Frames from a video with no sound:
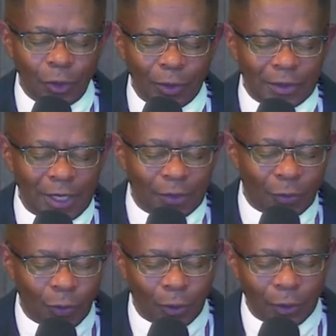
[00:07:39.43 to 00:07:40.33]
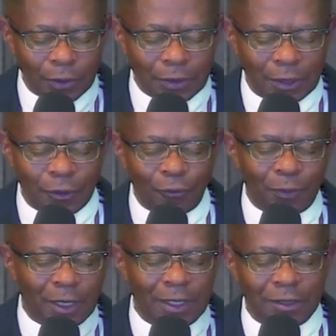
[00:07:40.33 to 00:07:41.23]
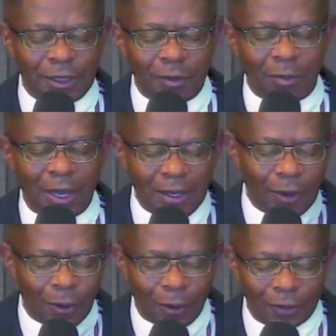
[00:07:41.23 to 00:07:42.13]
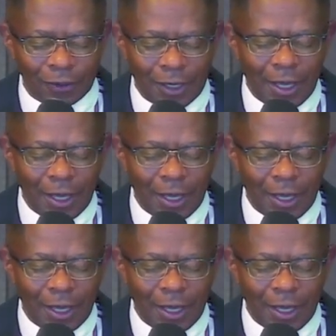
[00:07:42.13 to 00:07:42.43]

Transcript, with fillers: will take the words that you've placed in my heart,